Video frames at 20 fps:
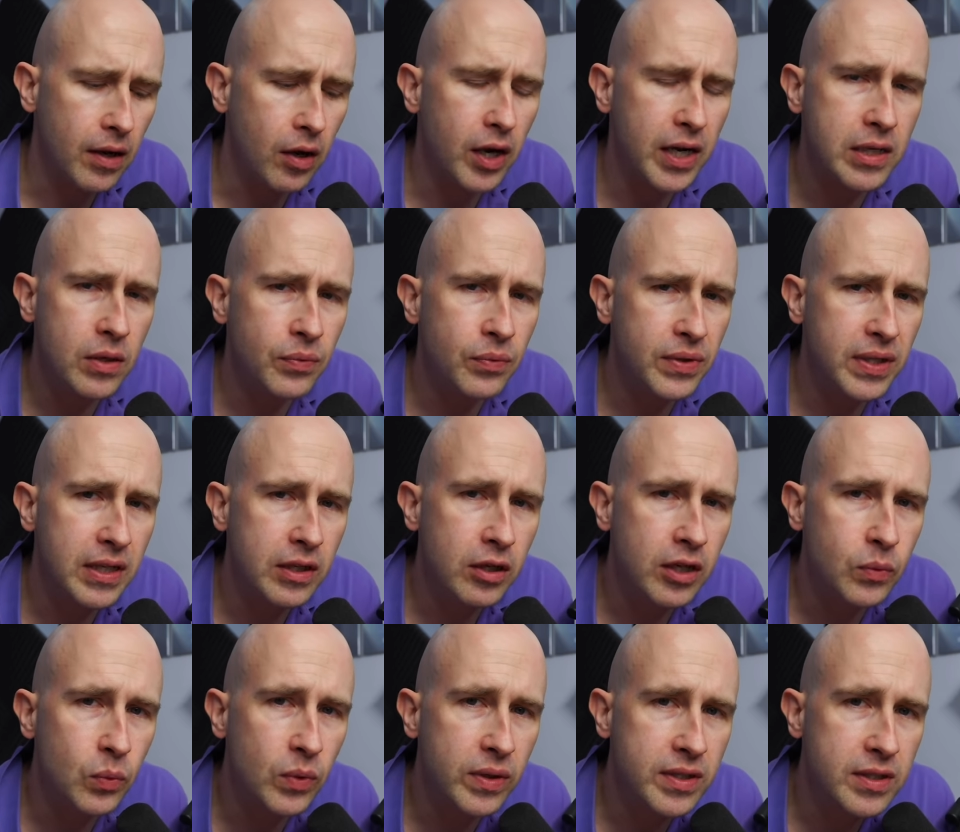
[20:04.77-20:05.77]
I don't think
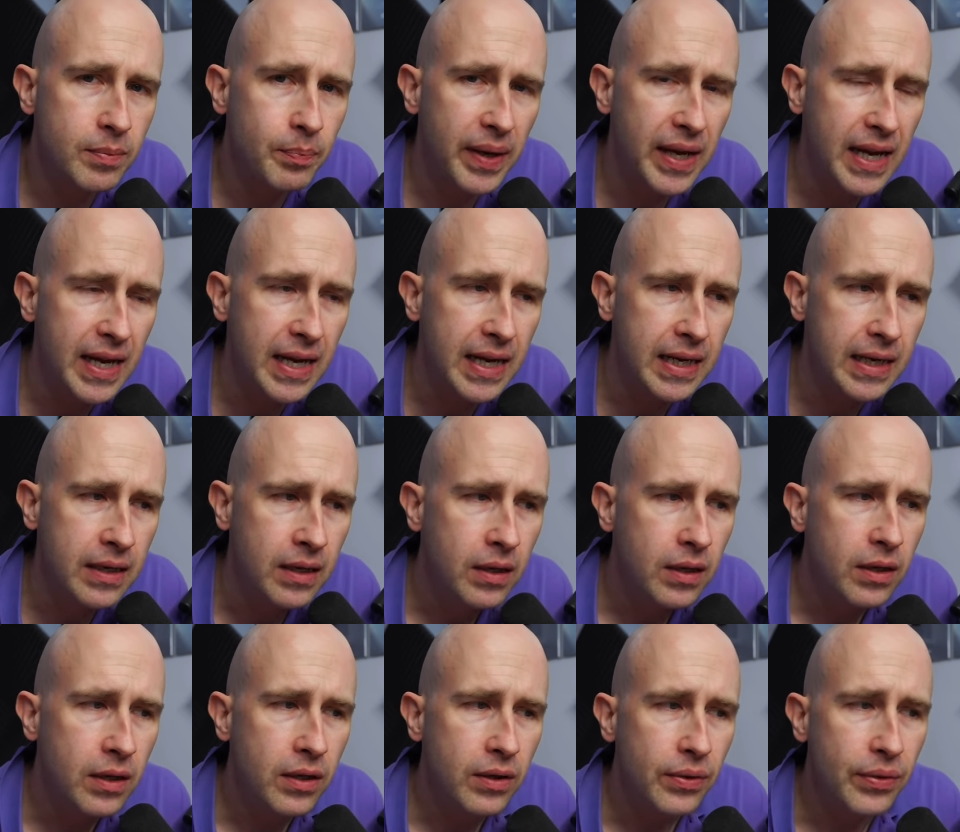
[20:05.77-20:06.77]
I'd want to pay
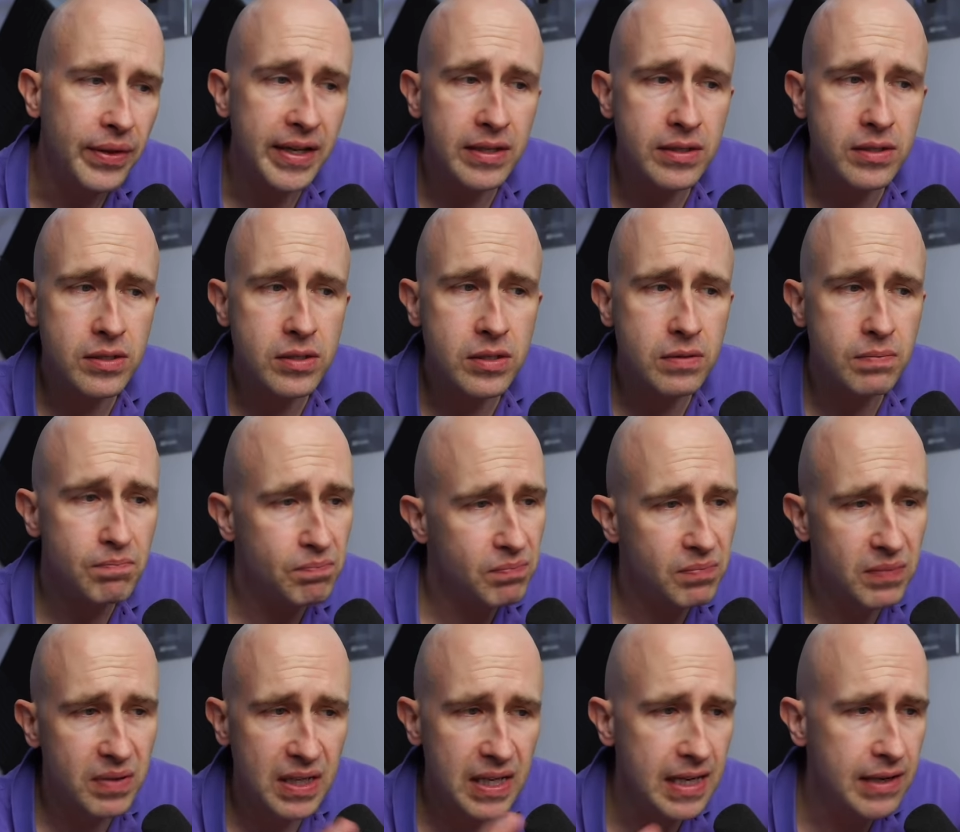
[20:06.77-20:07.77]
this
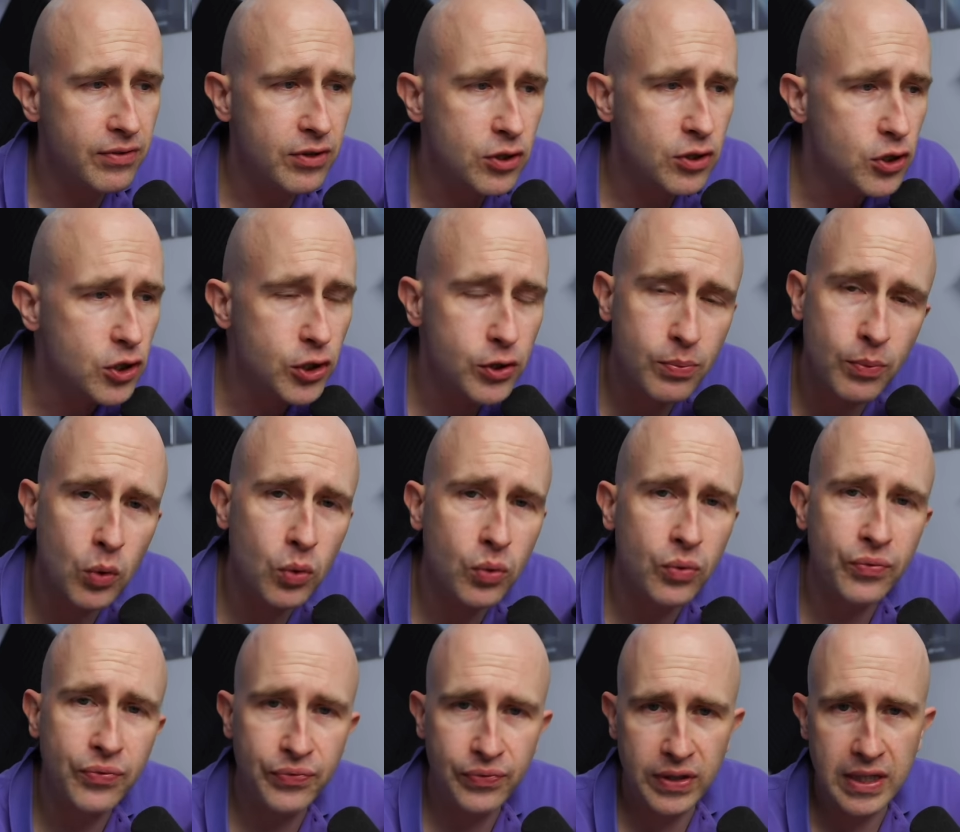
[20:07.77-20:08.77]
even
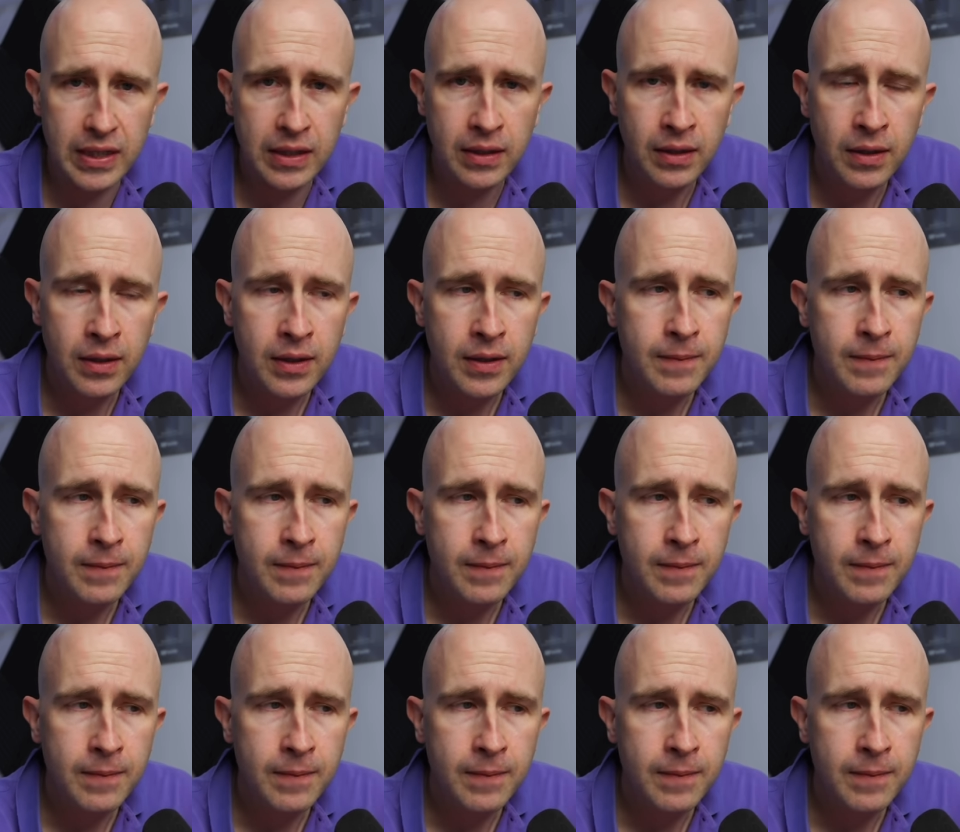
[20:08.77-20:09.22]
small fee